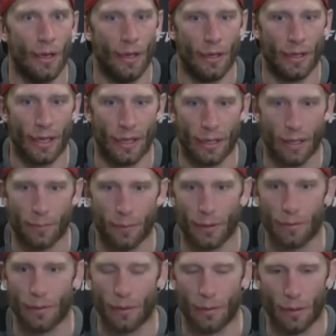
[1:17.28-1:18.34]
Yeah, the kid played
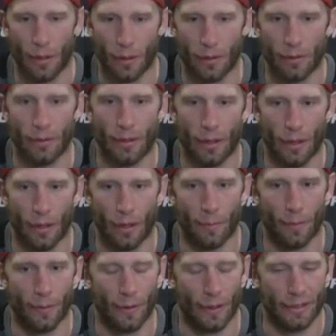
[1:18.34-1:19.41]
really well. Um,
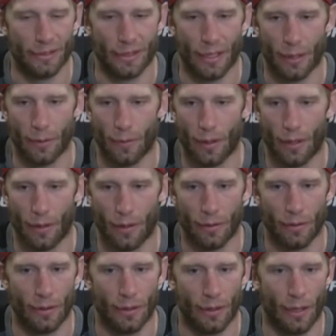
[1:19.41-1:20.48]
I thought he skated
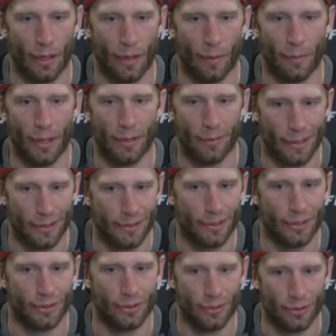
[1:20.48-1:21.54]
well, uh, made the right
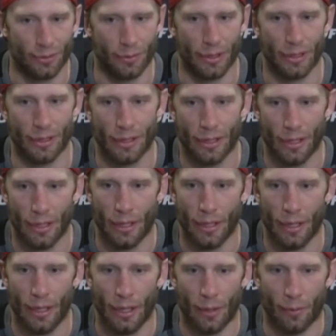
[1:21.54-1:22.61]
decisions when he
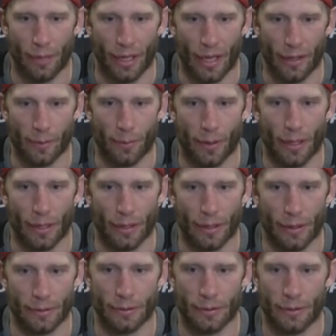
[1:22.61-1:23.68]
when he had the puck,
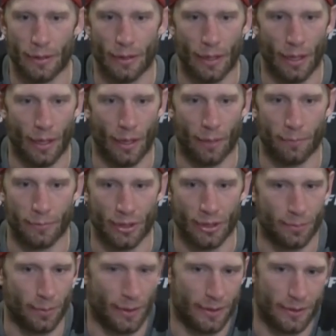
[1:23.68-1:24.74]
and um,
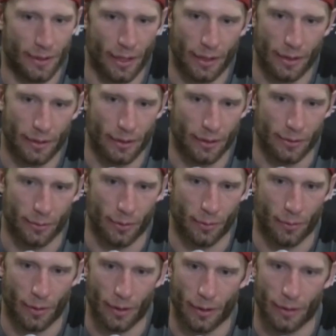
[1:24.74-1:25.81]
just played steady. And that's what you
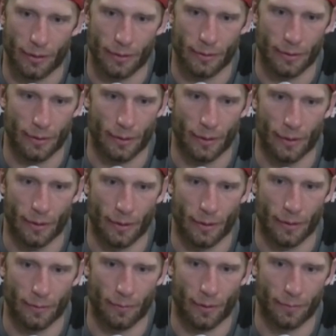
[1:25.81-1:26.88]
wanted
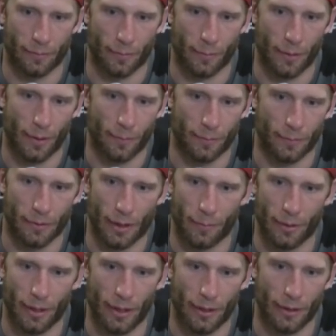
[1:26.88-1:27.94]
uh, want from him
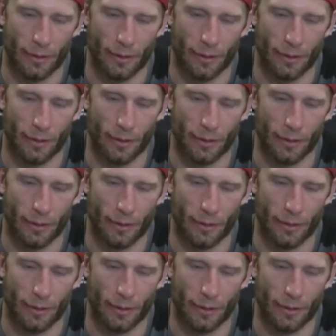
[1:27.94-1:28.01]
coming in.